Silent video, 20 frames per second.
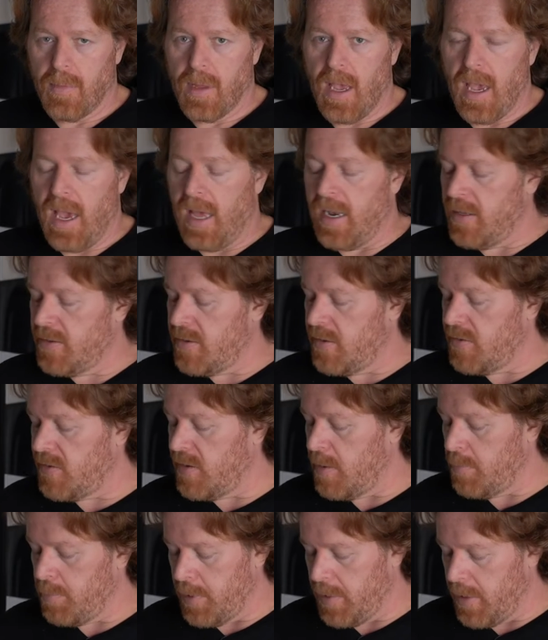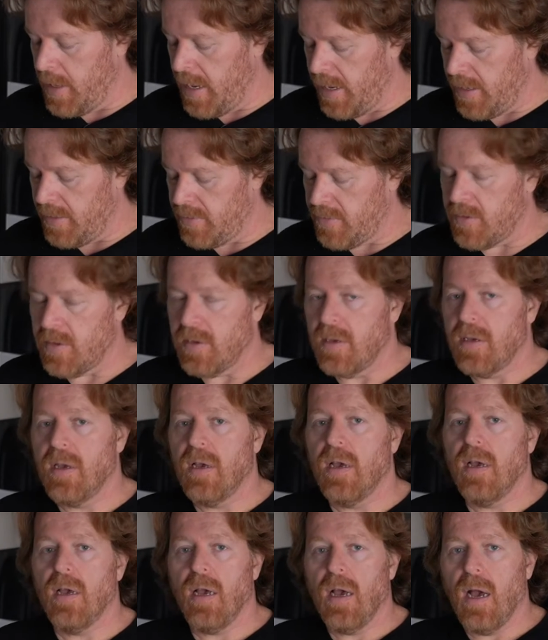And it's as simple as
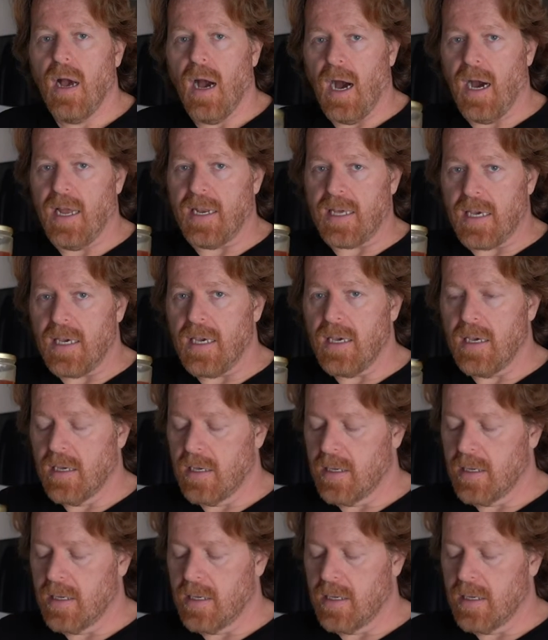honey,